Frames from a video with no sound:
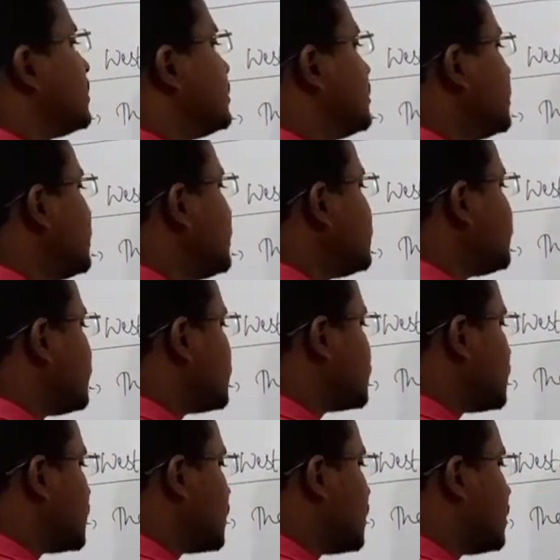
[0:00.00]
these
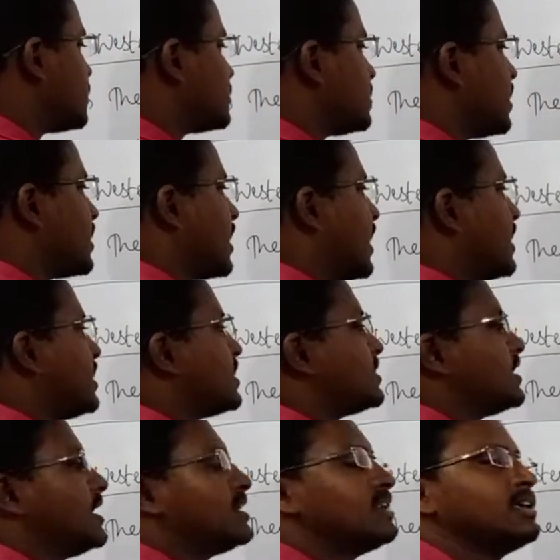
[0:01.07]
Western Ghats, they are higher
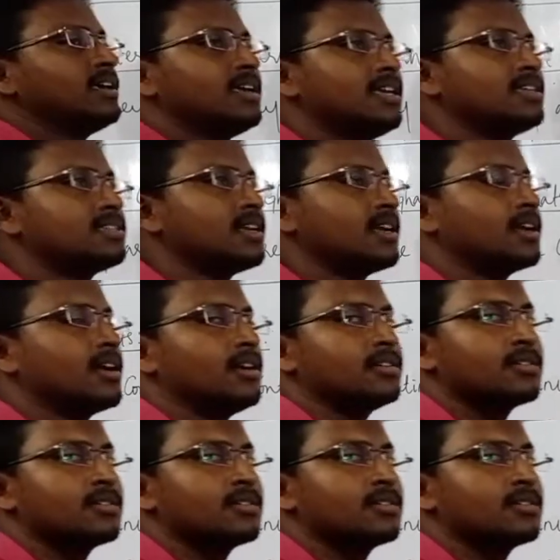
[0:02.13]
than Eastern Ghats.